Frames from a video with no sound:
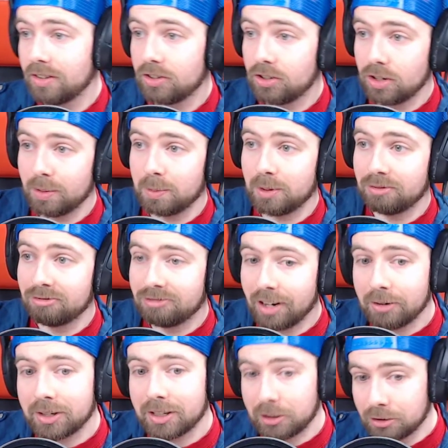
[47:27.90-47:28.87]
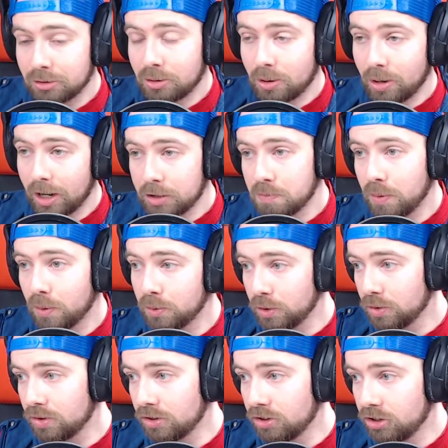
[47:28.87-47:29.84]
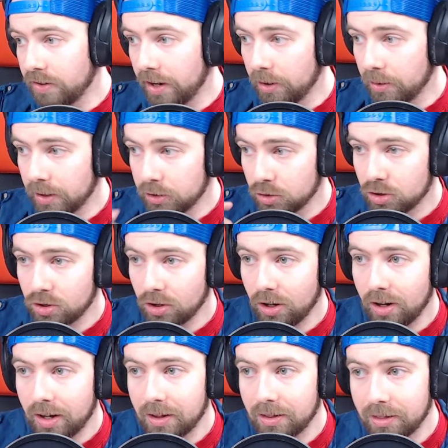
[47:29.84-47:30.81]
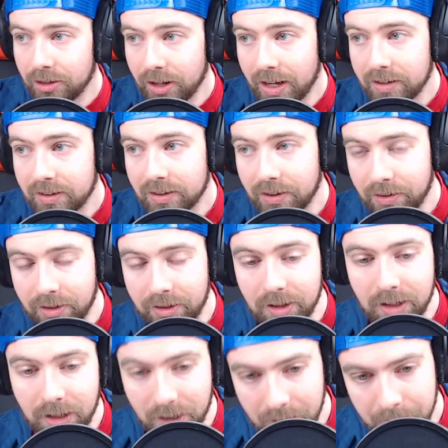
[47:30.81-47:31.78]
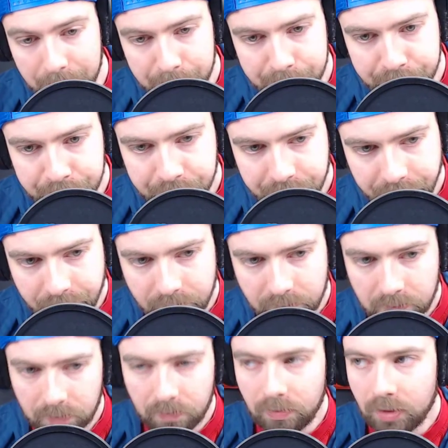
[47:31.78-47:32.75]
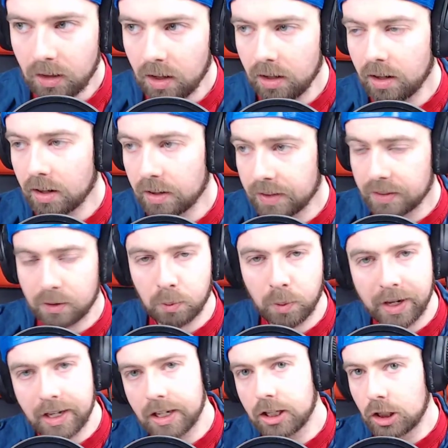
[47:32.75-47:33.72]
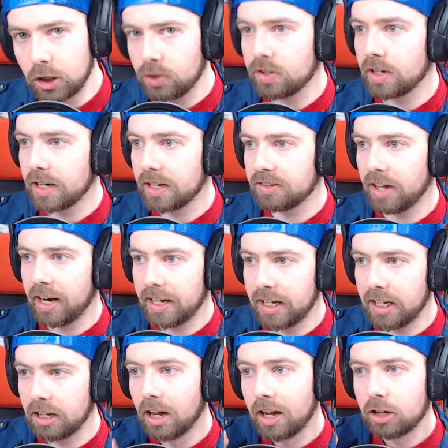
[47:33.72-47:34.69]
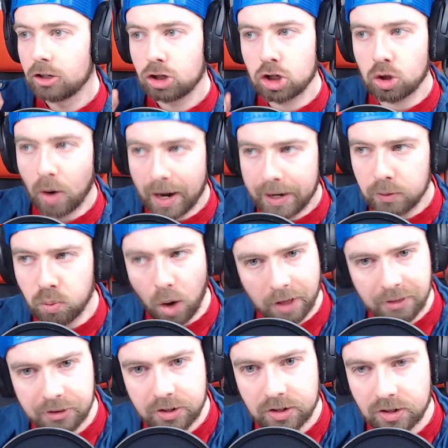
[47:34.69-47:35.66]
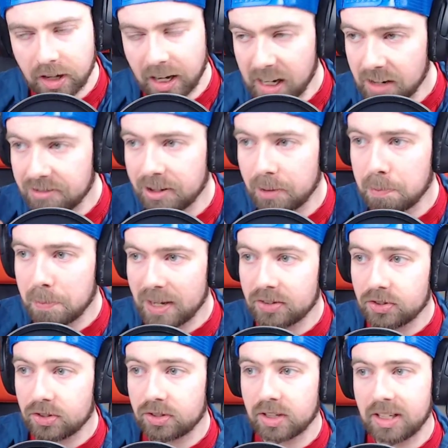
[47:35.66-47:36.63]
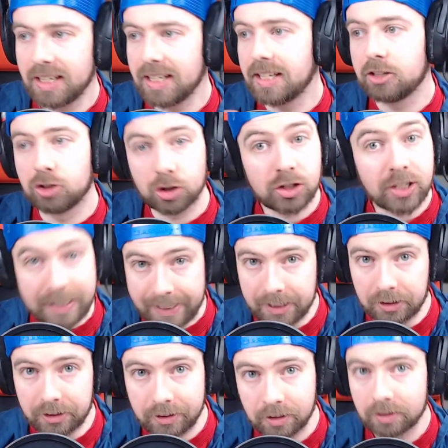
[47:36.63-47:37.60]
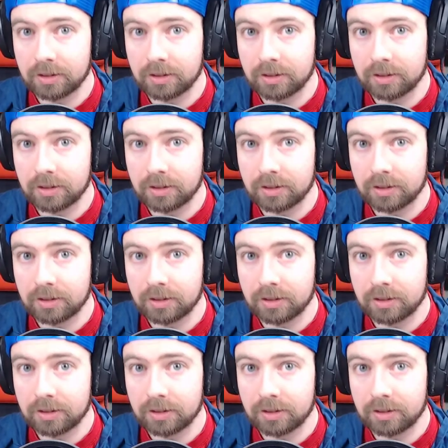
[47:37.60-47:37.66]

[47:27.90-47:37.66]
Some very good crossbow usage there, and you saw that the way he used it is that he tried once, and if he missed, he just healed.